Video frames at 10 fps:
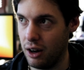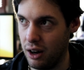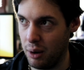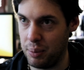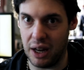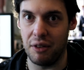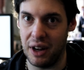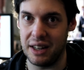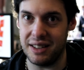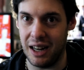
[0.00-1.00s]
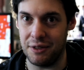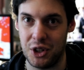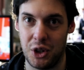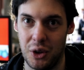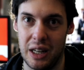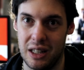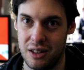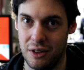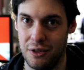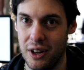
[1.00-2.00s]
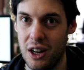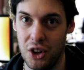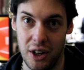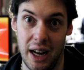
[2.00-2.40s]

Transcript: a big event after 2 years of not